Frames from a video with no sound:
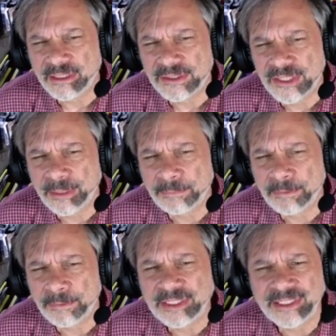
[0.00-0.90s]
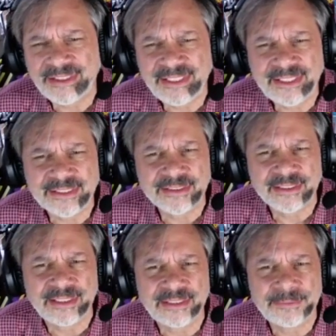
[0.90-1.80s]
supplement, I think,
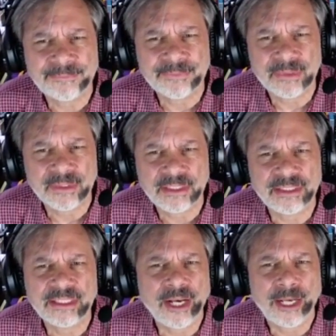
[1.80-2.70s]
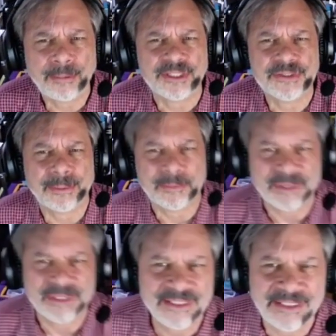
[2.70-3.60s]
the Goblin
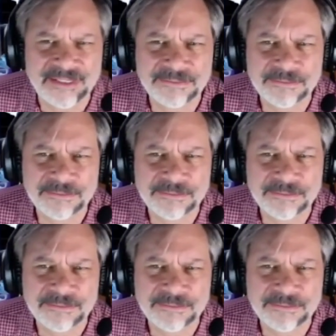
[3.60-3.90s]
supplement. For